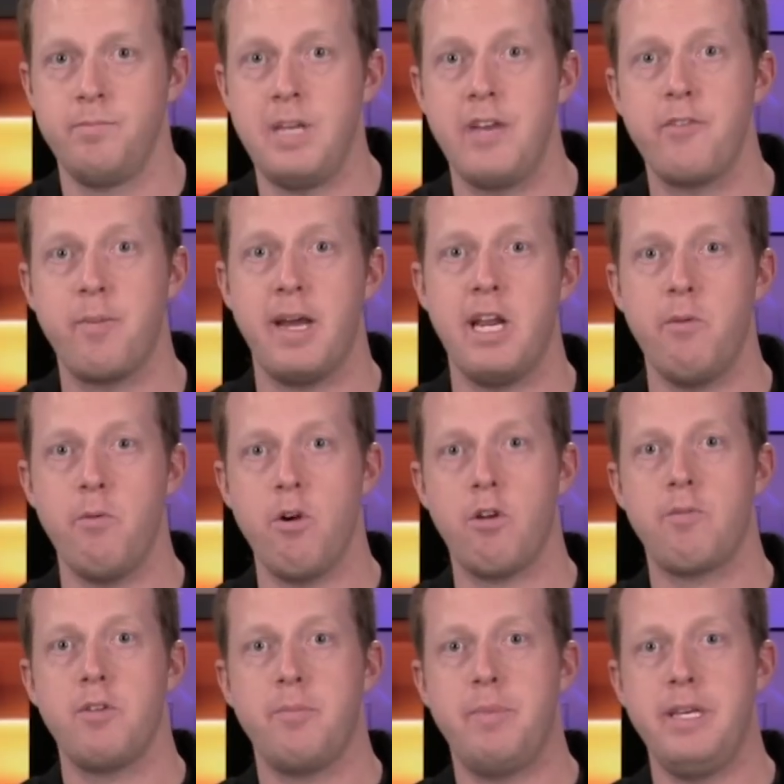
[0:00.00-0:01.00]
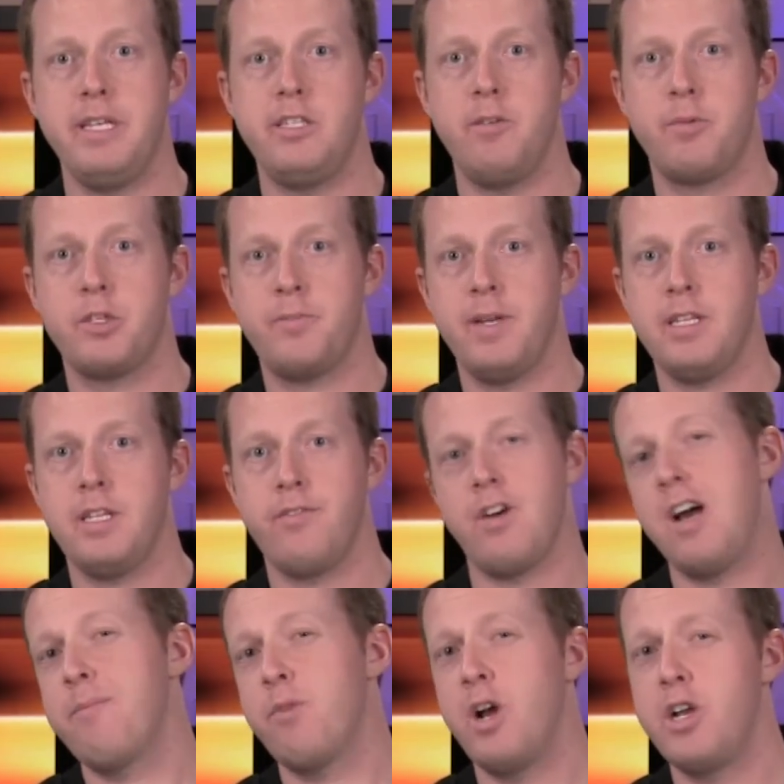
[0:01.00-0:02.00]
Hey everybody, welcome to P C Perspective.
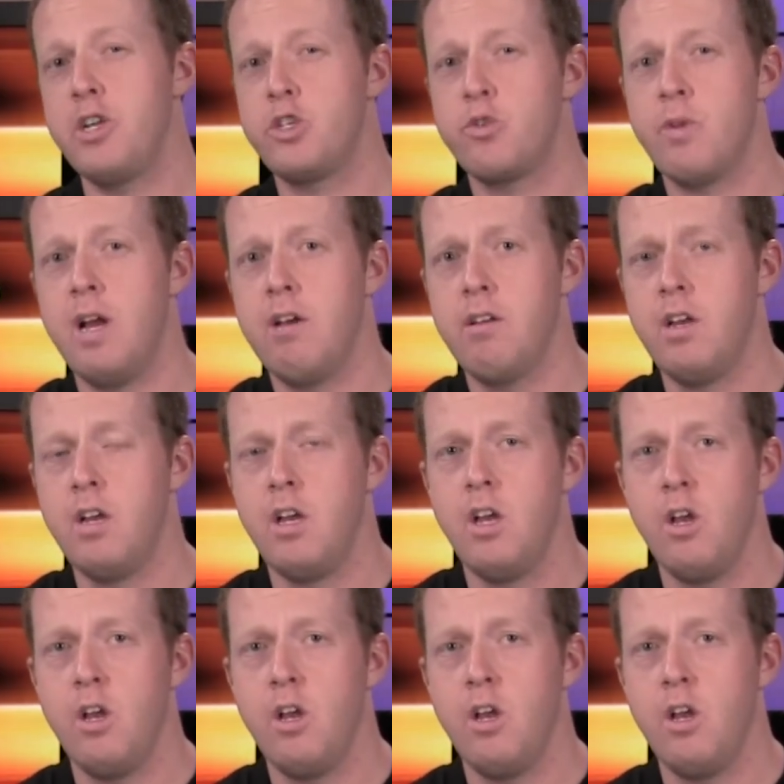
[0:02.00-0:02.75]
I'm Ryan Schrout.